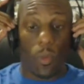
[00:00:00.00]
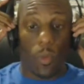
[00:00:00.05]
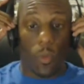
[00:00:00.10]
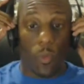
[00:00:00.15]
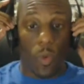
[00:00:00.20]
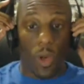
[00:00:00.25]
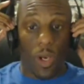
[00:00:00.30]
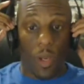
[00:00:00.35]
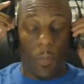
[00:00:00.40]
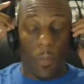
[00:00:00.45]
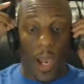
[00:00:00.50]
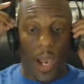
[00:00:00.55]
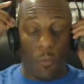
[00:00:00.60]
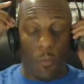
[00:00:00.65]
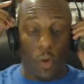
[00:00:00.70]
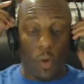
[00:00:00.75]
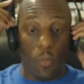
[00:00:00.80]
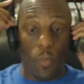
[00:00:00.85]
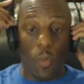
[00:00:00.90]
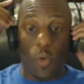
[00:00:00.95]
What
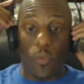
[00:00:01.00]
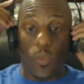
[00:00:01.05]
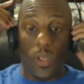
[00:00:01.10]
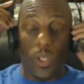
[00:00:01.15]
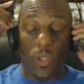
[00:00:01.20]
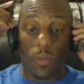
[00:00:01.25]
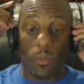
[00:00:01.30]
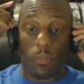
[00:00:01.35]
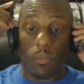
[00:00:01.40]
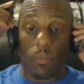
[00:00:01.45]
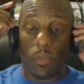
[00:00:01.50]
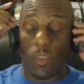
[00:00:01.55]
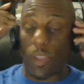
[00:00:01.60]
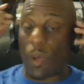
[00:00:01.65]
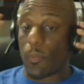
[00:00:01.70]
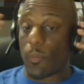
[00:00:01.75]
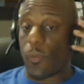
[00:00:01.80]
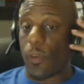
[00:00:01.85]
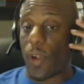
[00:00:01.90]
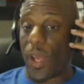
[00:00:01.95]
about removing
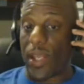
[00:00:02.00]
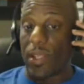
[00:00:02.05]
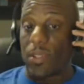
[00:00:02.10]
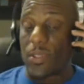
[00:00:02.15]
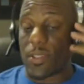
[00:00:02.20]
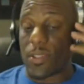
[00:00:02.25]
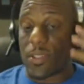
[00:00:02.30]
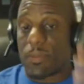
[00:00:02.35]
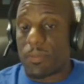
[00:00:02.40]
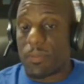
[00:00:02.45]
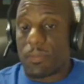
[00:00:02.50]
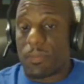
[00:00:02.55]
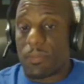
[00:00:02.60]
some friends?